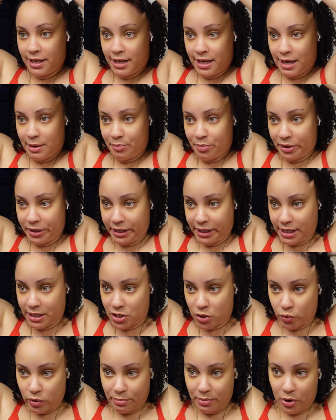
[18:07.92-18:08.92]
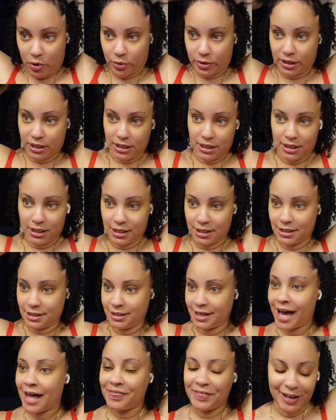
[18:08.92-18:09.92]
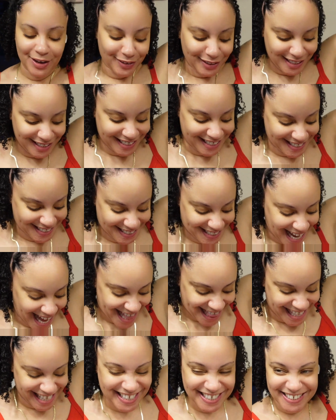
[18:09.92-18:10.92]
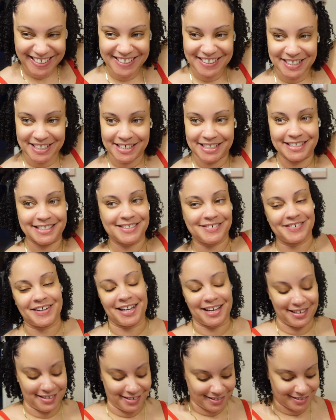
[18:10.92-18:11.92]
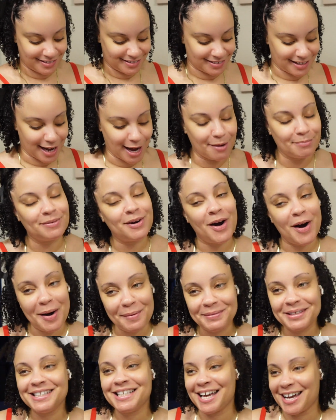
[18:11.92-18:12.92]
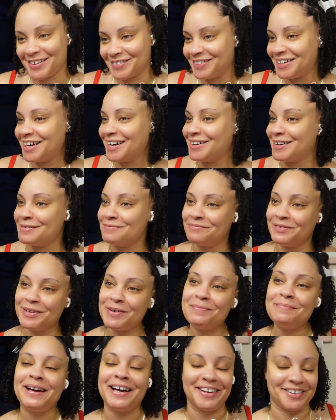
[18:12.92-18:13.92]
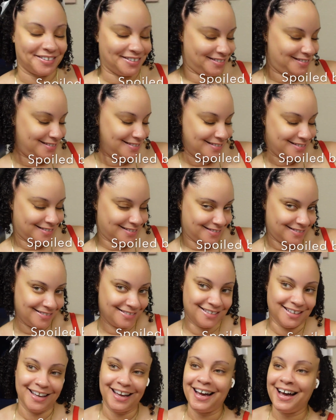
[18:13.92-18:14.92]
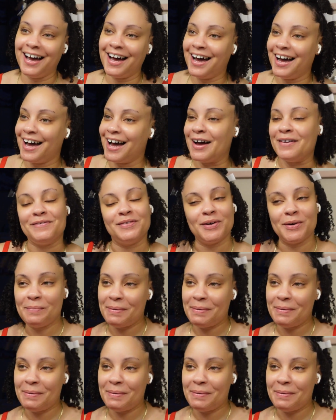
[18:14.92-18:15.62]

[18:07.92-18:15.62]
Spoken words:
and put it into a pony. Yeah, I think it'll look good. Okay. I'm calming down now. I feel better. How'd